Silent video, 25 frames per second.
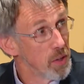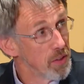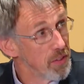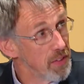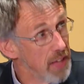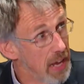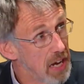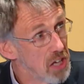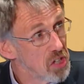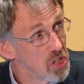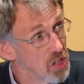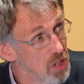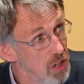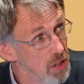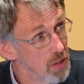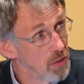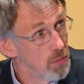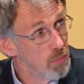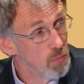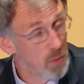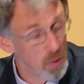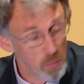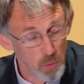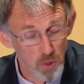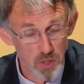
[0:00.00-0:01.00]
with
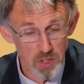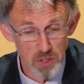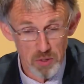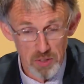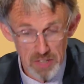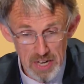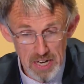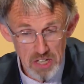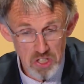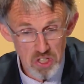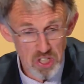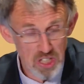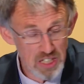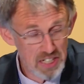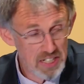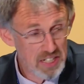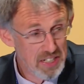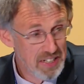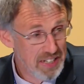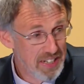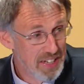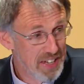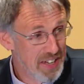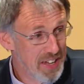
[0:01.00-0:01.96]
what we're doing nationally.